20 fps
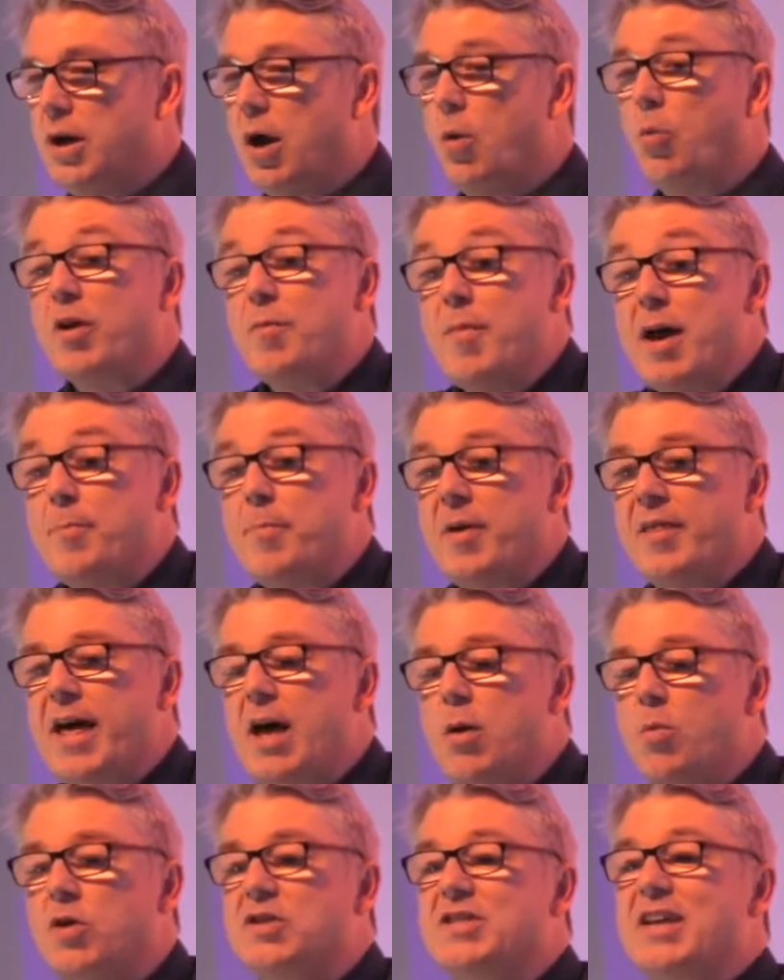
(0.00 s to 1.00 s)
And what he meant by
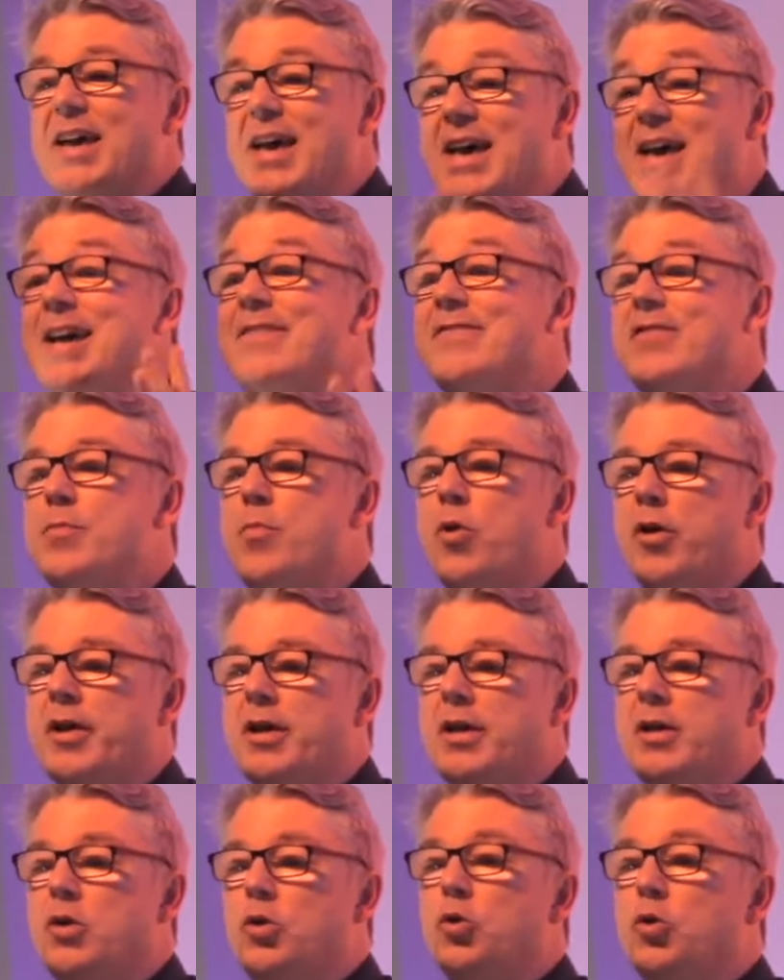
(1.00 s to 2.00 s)
that was
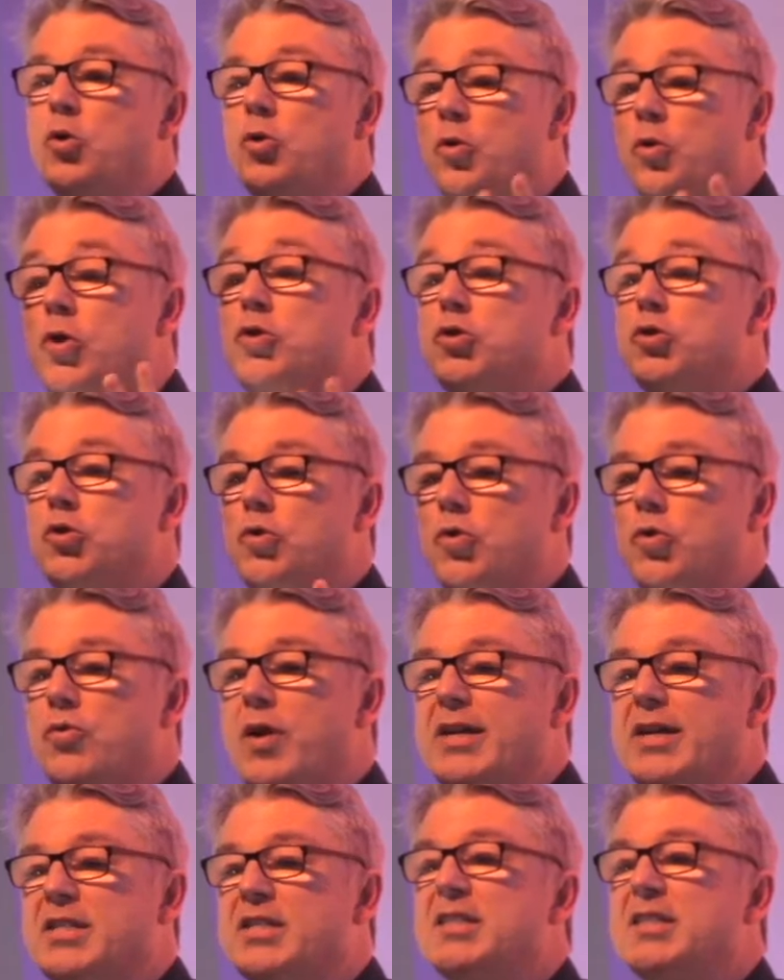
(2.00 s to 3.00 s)
everybody who doesn't know
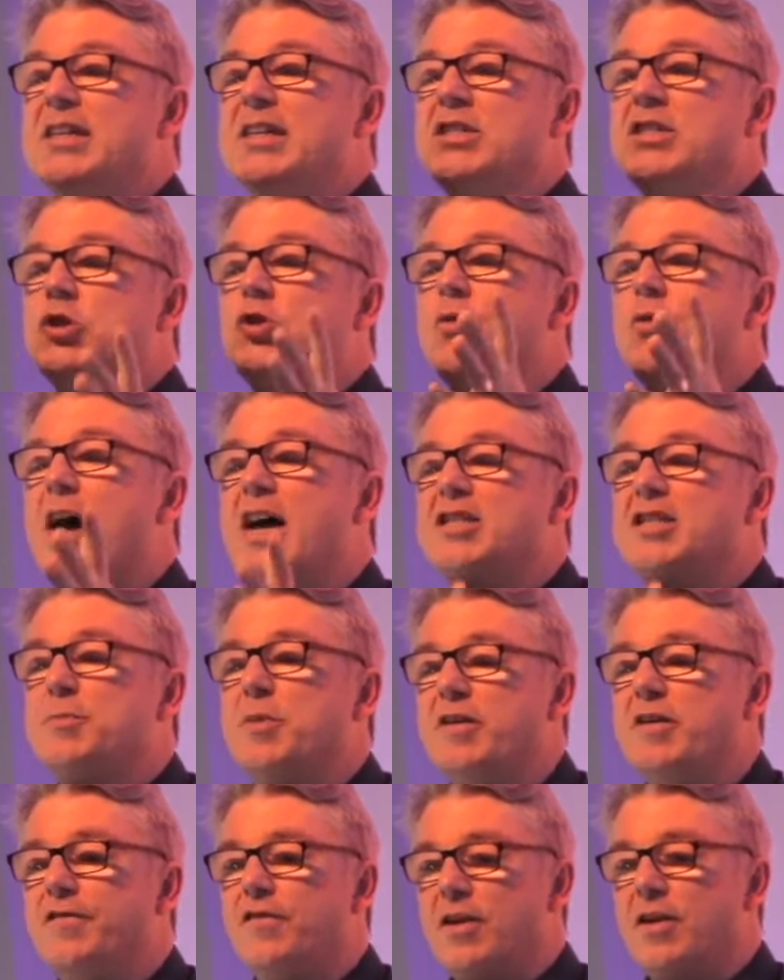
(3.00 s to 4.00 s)
Christ is
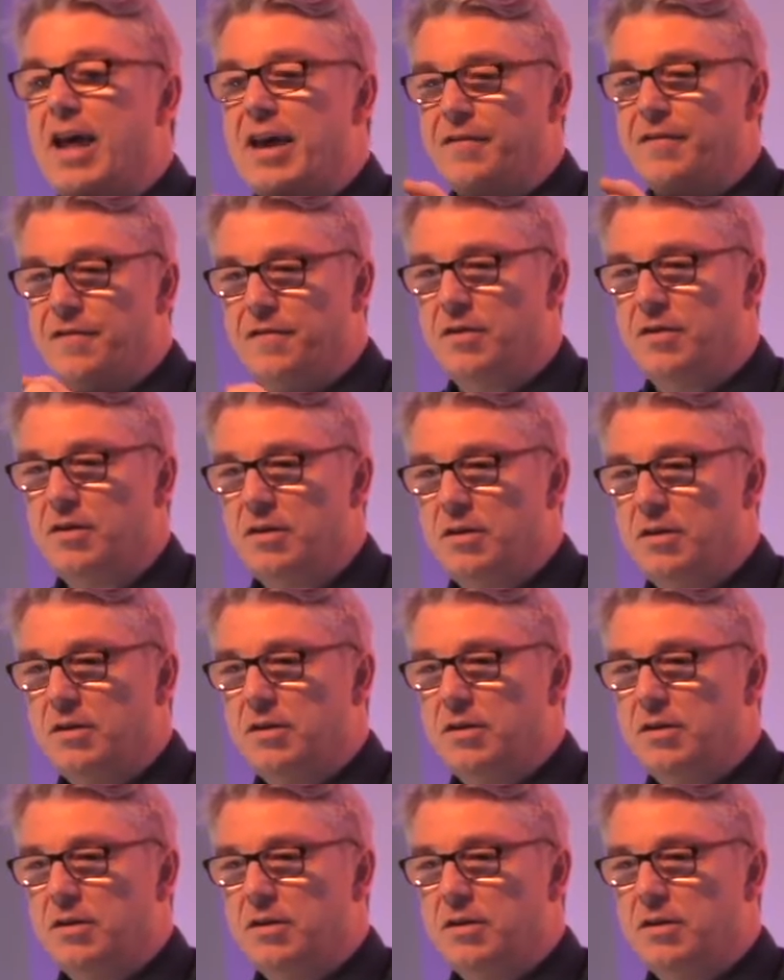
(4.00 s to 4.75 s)
grasping for life.